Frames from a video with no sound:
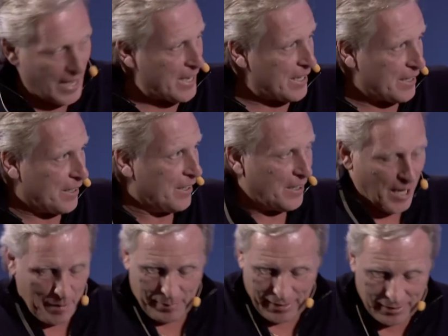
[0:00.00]
in Canada.
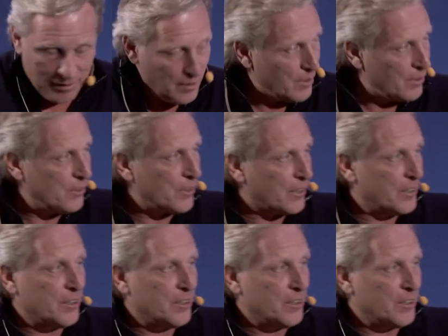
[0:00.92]
I mean, look,